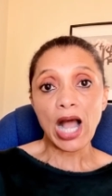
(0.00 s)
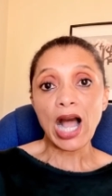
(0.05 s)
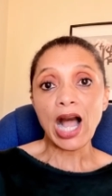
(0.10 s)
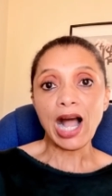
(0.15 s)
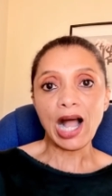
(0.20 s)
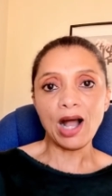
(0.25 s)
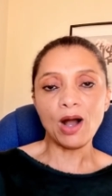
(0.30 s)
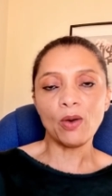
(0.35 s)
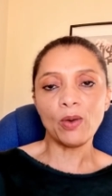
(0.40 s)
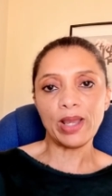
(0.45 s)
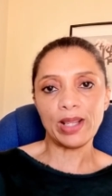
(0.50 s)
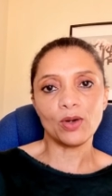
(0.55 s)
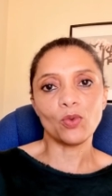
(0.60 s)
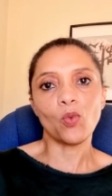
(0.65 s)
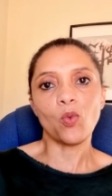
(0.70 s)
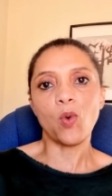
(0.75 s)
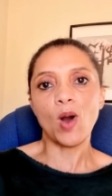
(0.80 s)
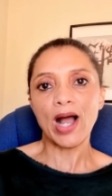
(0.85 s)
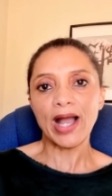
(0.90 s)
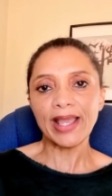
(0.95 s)
how
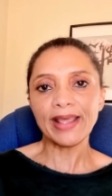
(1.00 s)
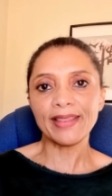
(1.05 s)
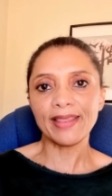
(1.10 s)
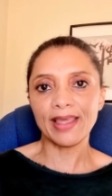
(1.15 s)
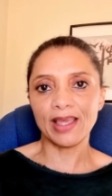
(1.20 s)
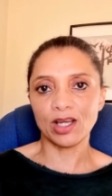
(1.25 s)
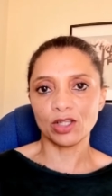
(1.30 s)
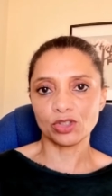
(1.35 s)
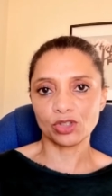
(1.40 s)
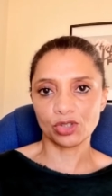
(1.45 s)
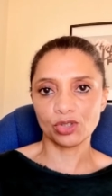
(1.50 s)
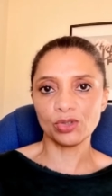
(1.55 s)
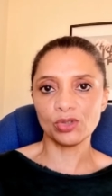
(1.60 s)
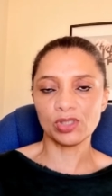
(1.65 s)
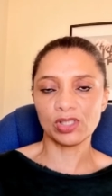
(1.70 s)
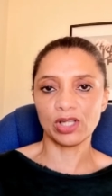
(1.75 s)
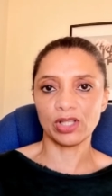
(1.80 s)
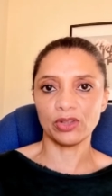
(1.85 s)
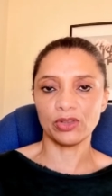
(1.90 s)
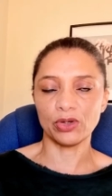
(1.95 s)
and why they are
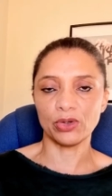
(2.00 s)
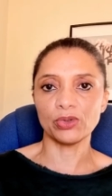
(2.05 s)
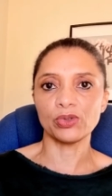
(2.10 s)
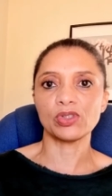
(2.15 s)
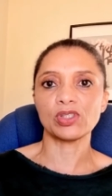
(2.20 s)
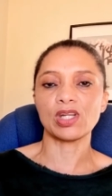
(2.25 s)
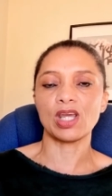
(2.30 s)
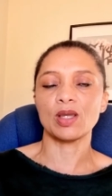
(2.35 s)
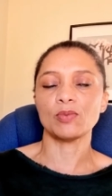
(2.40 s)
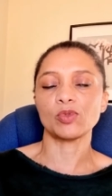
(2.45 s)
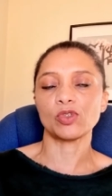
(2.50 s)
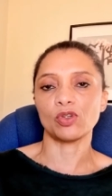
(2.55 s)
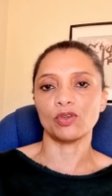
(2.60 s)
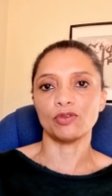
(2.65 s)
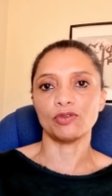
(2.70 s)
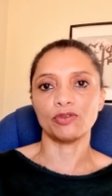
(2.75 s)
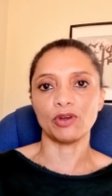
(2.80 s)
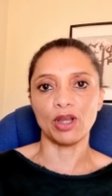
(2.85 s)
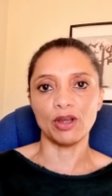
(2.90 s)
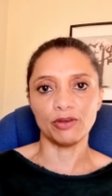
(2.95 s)
choosing those types
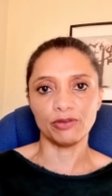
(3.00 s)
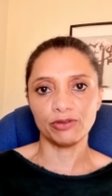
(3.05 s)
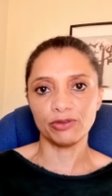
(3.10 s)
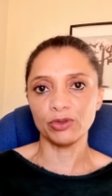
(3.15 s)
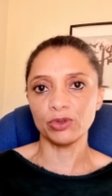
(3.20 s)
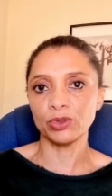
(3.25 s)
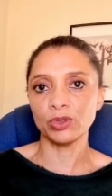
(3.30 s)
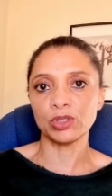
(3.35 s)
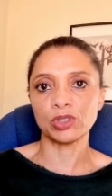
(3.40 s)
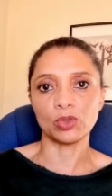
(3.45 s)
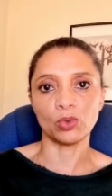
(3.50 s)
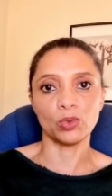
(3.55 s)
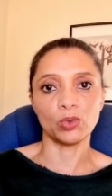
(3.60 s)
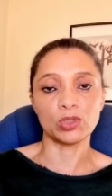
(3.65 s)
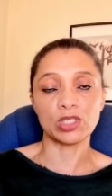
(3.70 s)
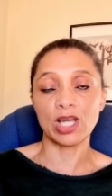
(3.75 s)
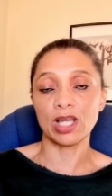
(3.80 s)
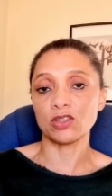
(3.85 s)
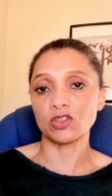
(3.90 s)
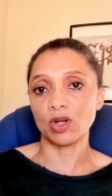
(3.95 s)
of uh, foods
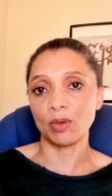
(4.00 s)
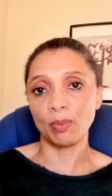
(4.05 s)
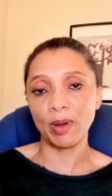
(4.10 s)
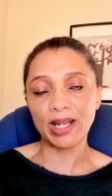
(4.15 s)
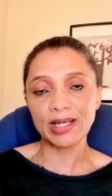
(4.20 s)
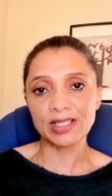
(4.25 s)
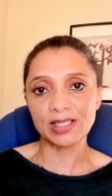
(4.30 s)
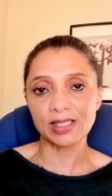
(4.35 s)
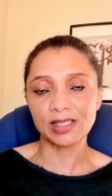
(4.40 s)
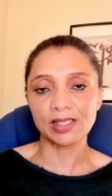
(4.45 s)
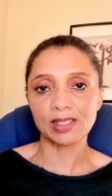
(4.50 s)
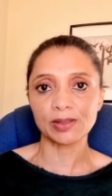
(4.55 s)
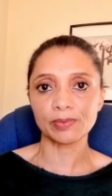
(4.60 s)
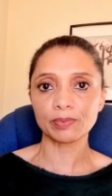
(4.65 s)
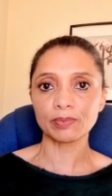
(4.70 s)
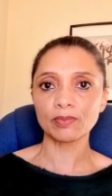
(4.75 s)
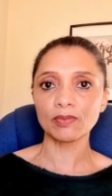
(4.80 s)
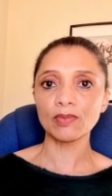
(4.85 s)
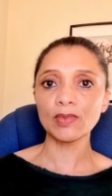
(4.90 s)
or dietary patterns,